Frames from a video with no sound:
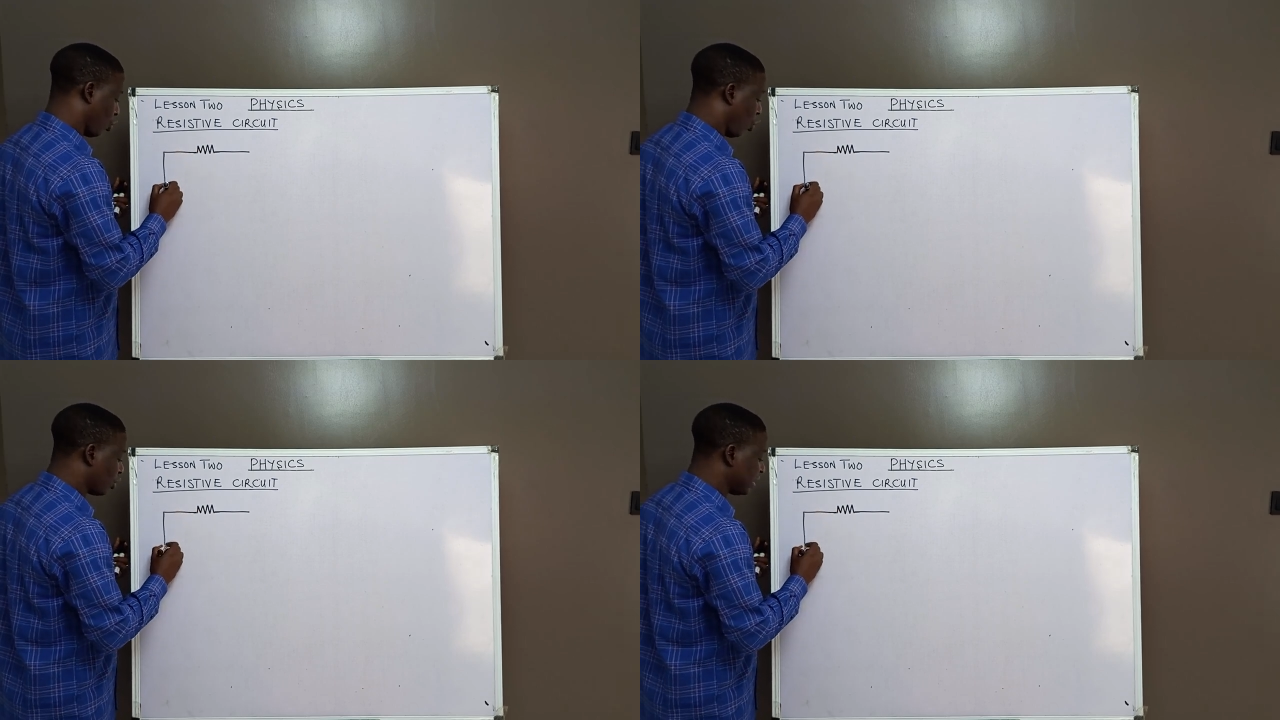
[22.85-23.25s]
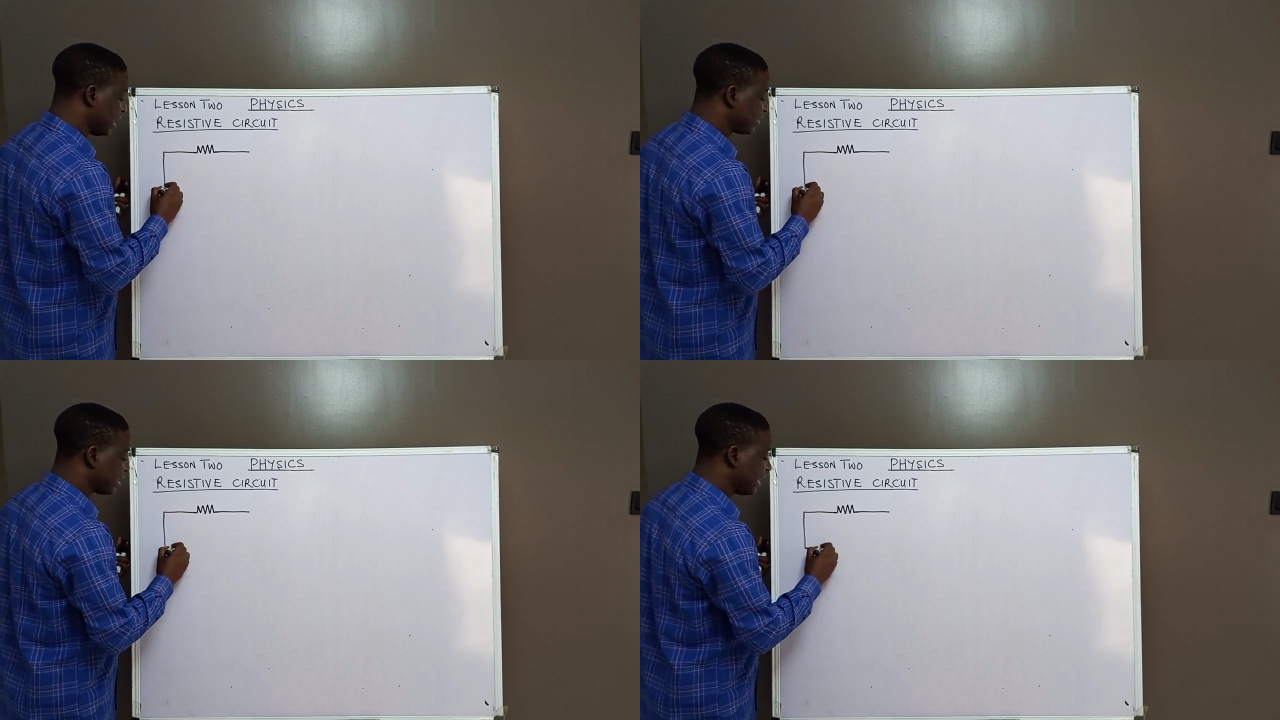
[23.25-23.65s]

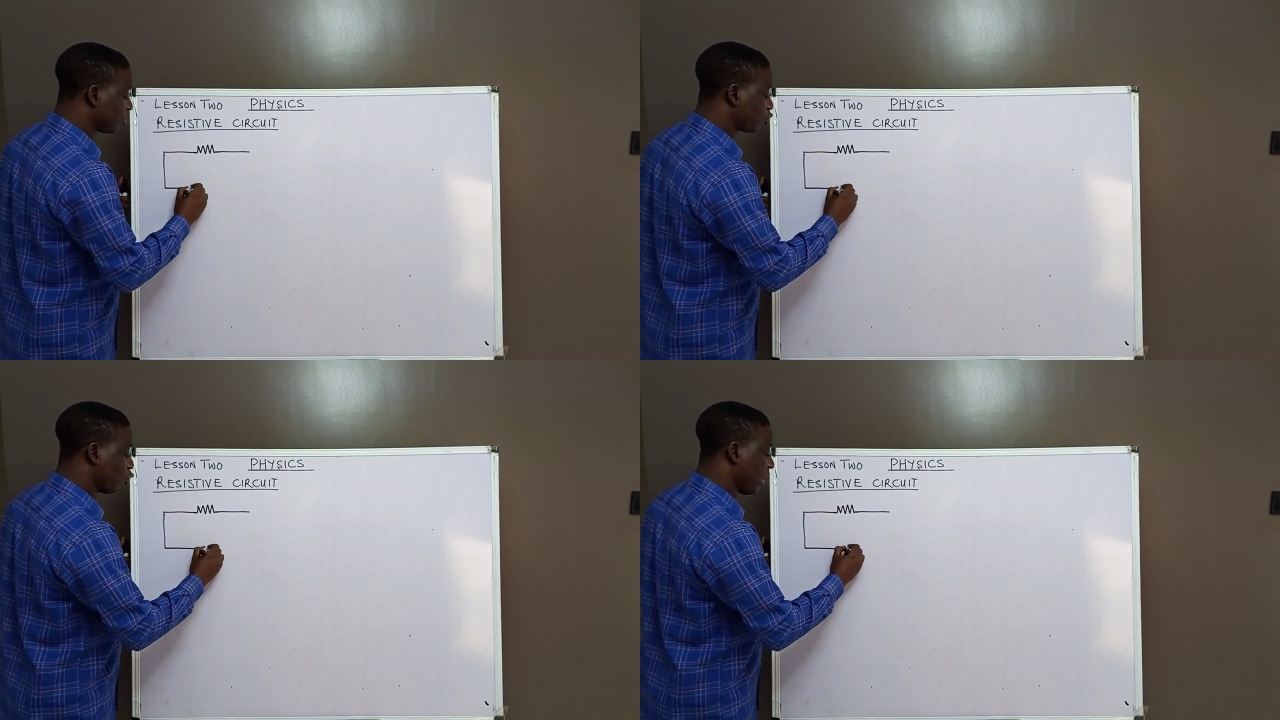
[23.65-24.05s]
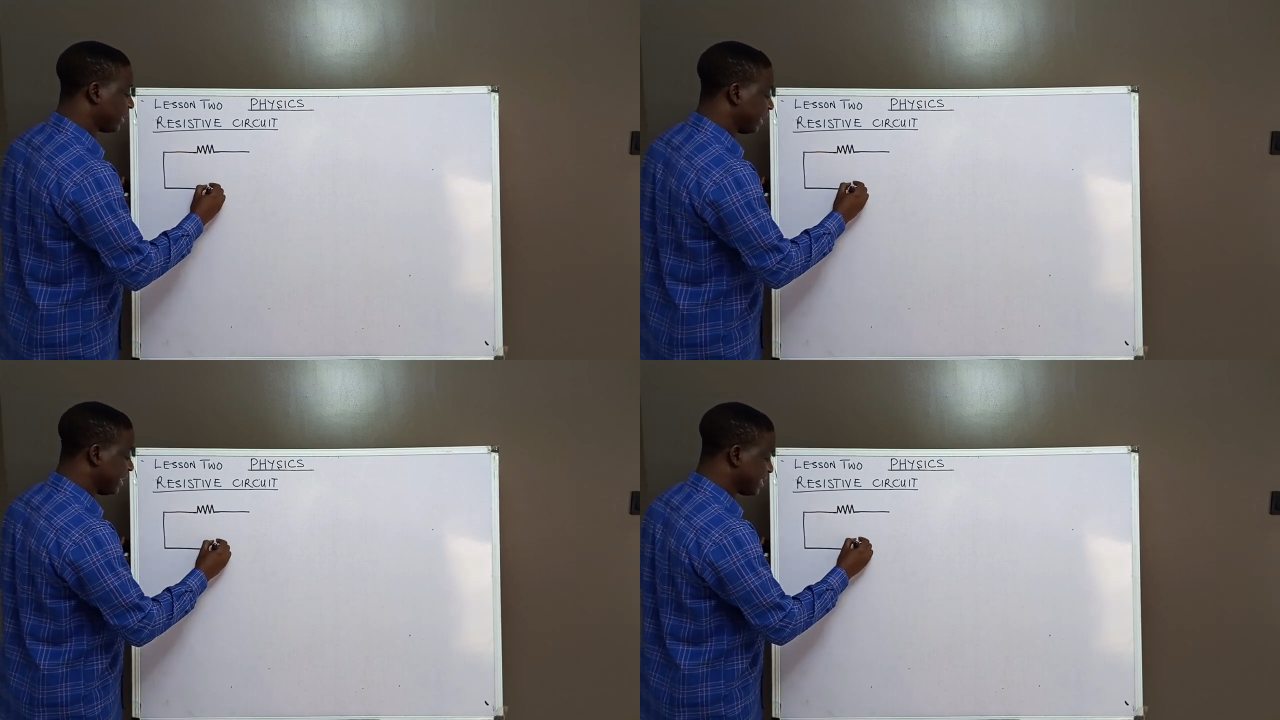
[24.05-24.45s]
connected to
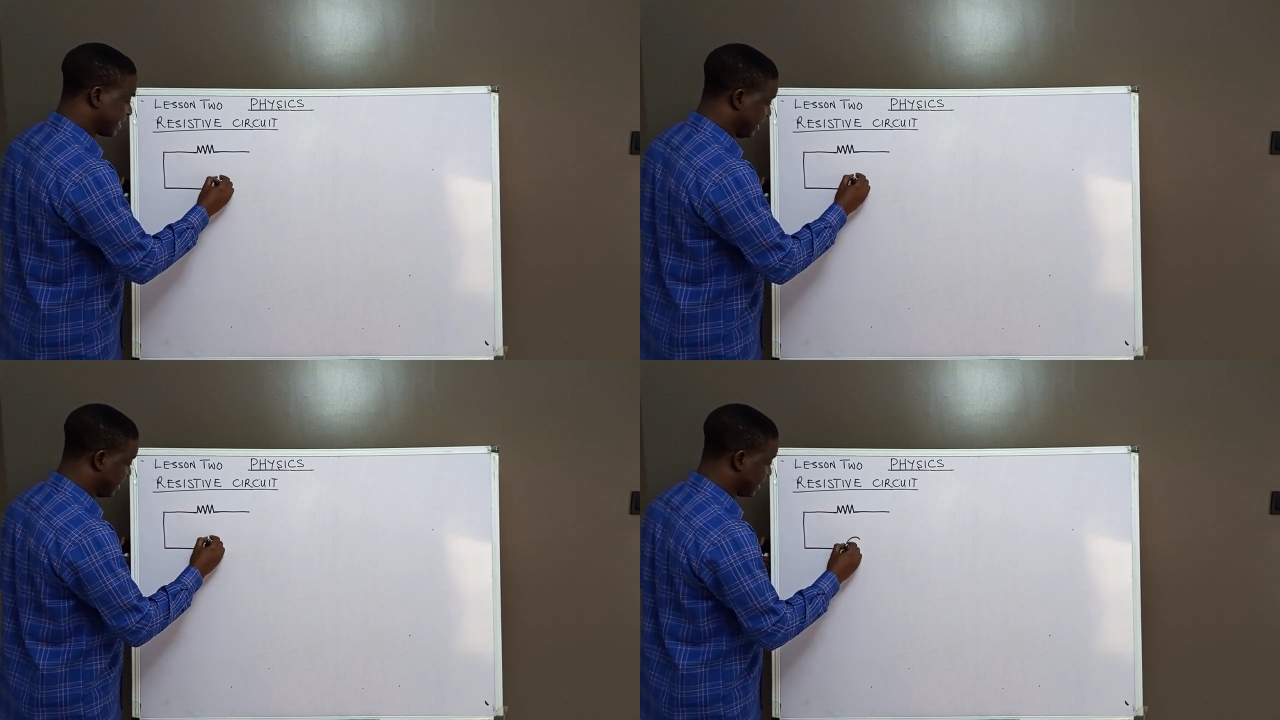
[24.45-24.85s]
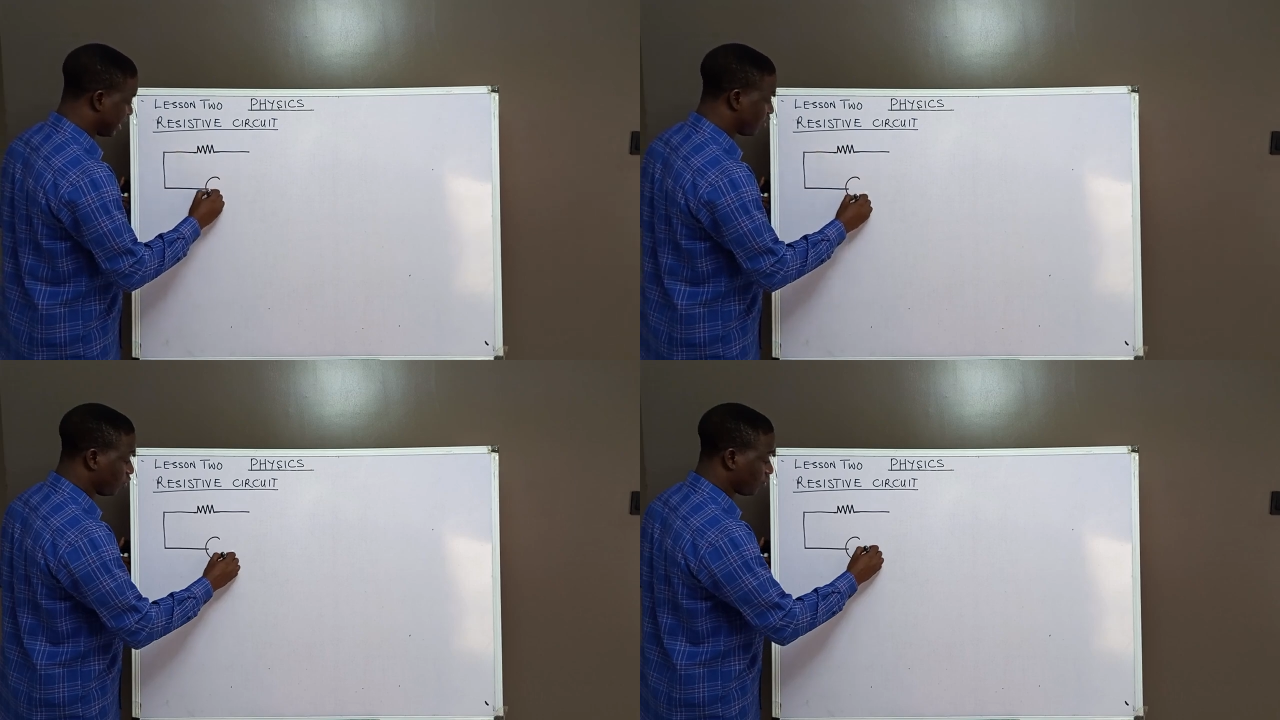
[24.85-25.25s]
an AC
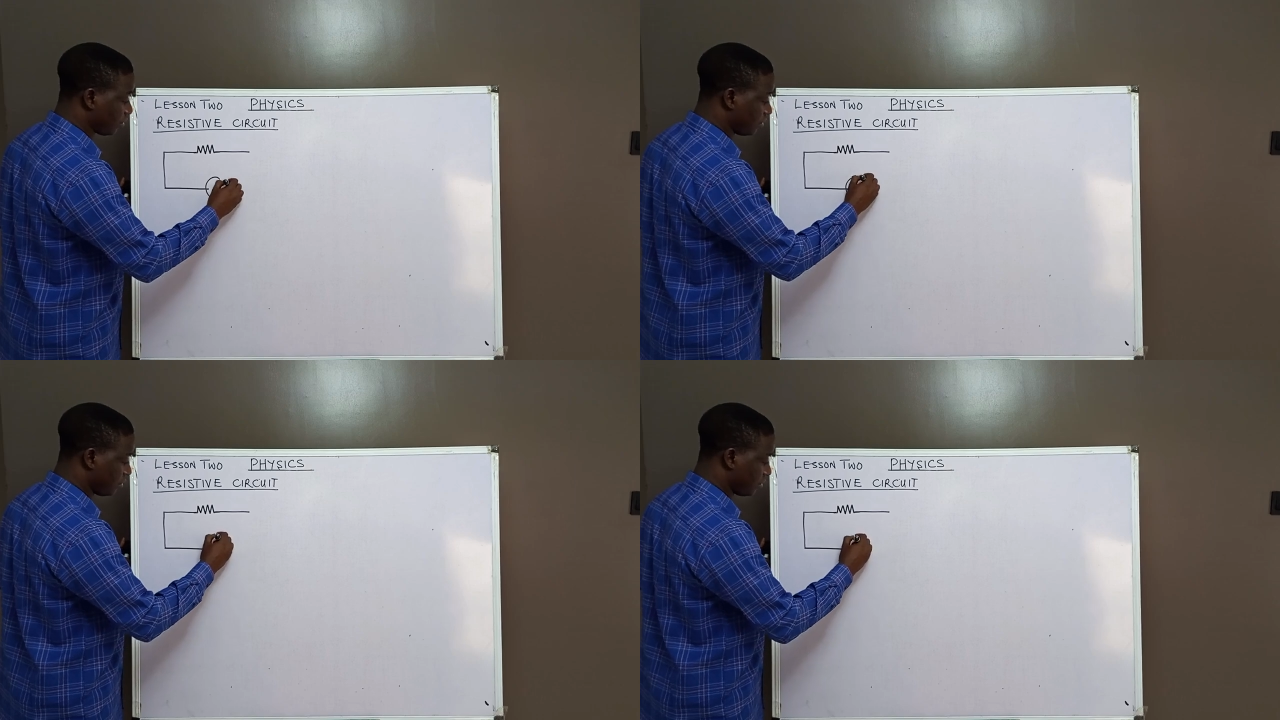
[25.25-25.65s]
circuit